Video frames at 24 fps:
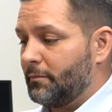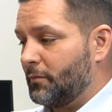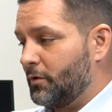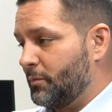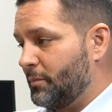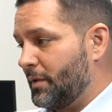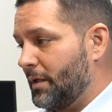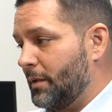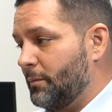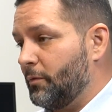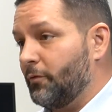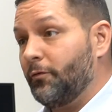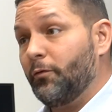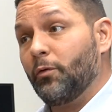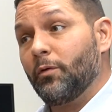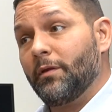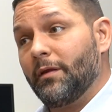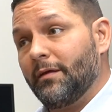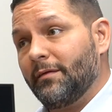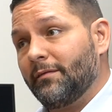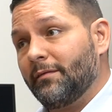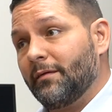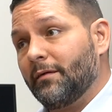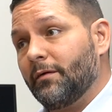them to buy before
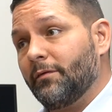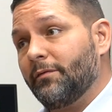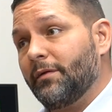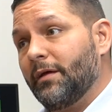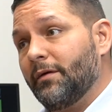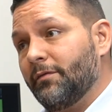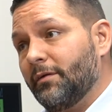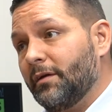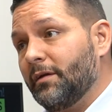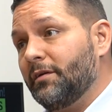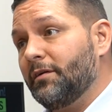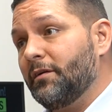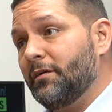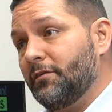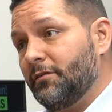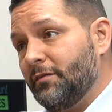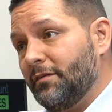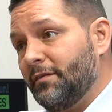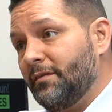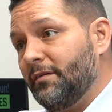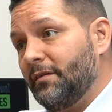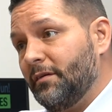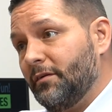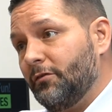they sell if they have a
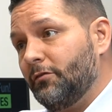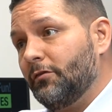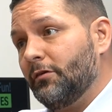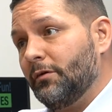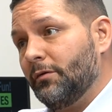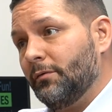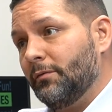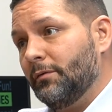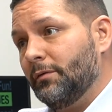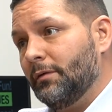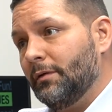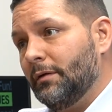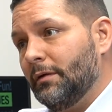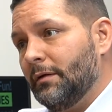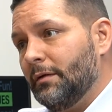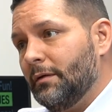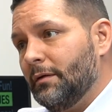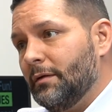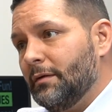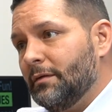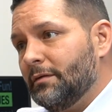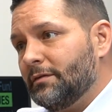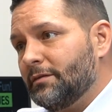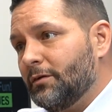contingency issue.
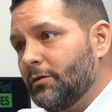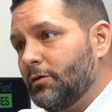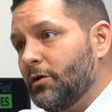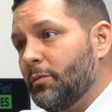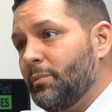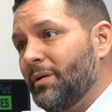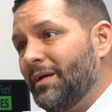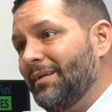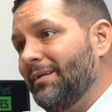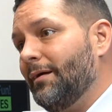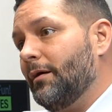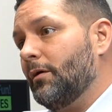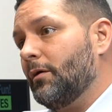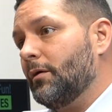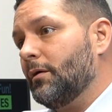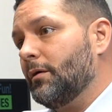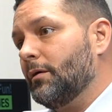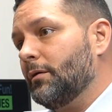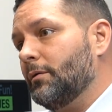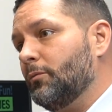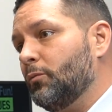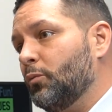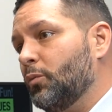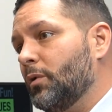So depending
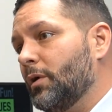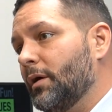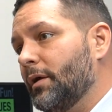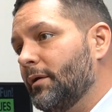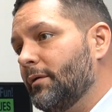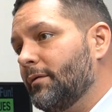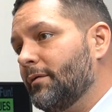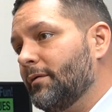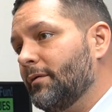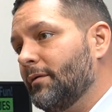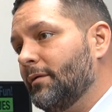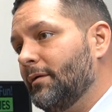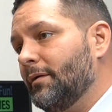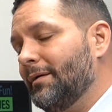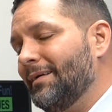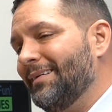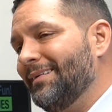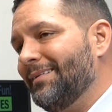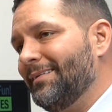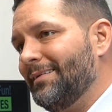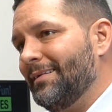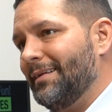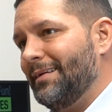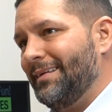on what
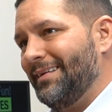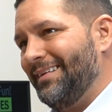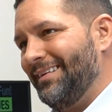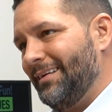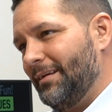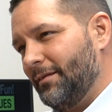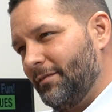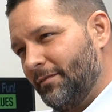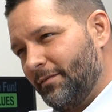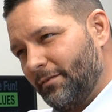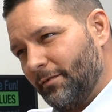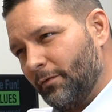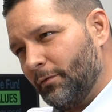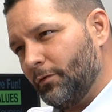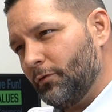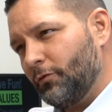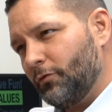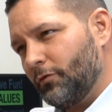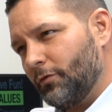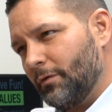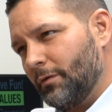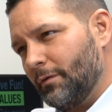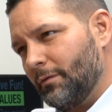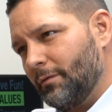is the needed
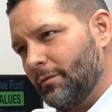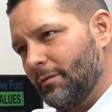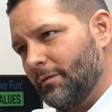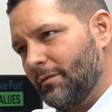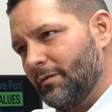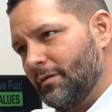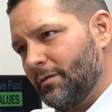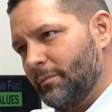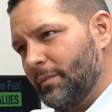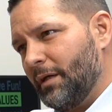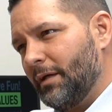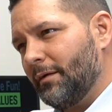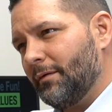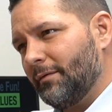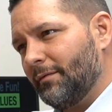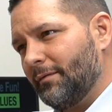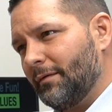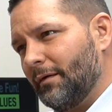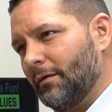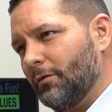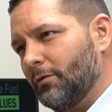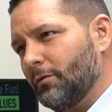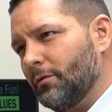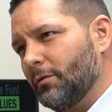solution to make a
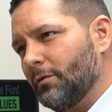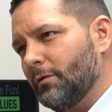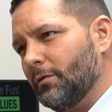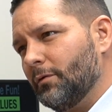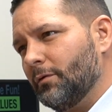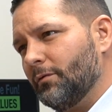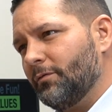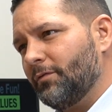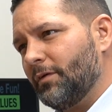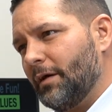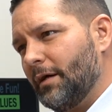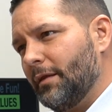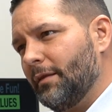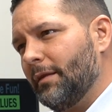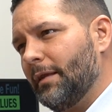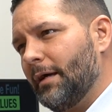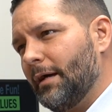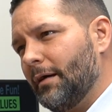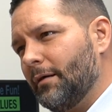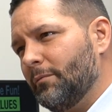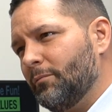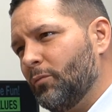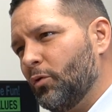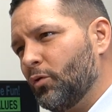seller find
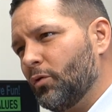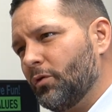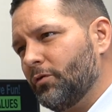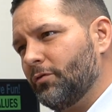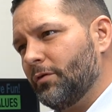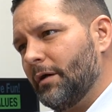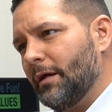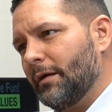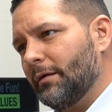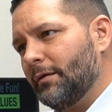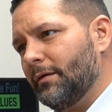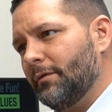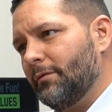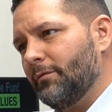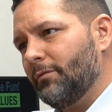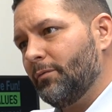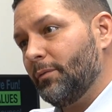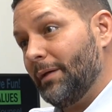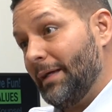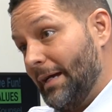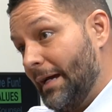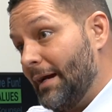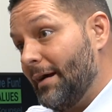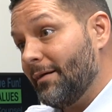that more
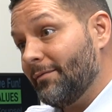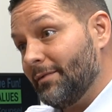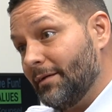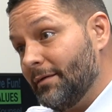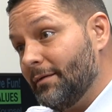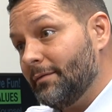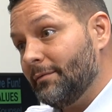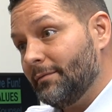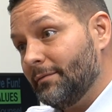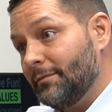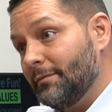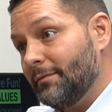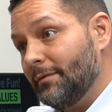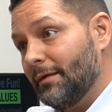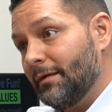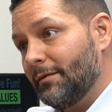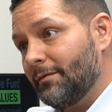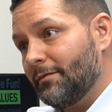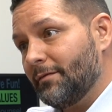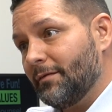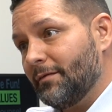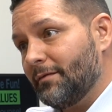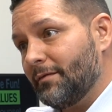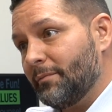attractive, we have it.
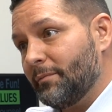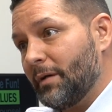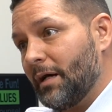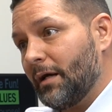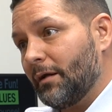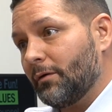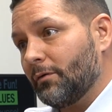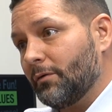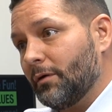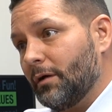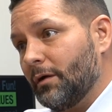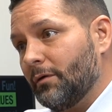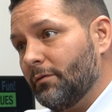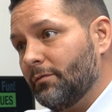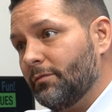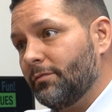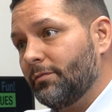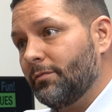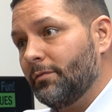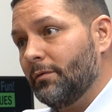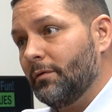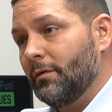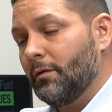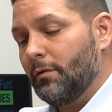It's just a matter of
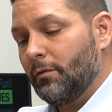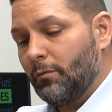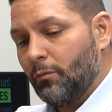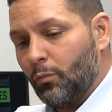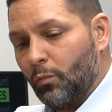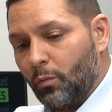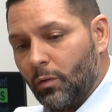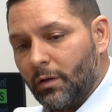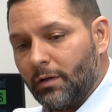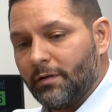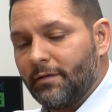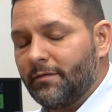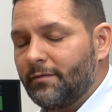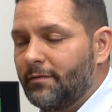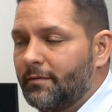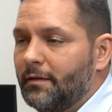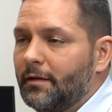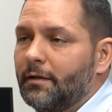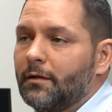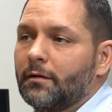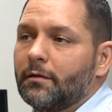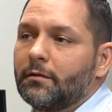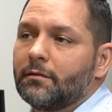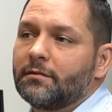what is
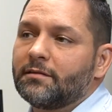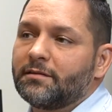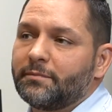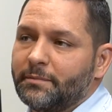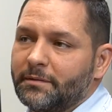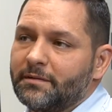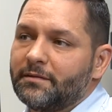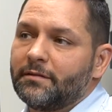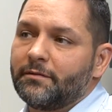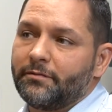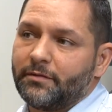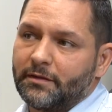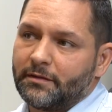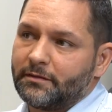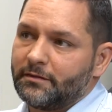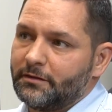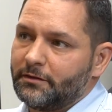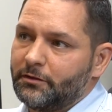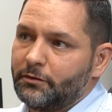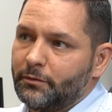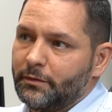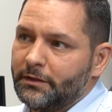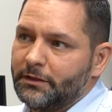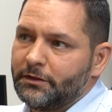their specific
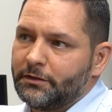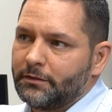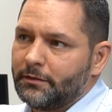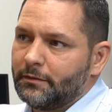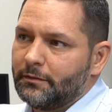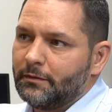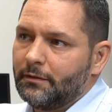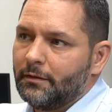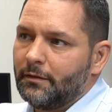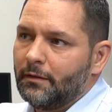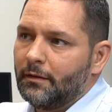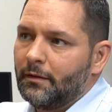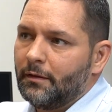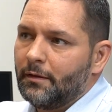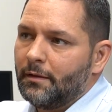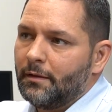situation.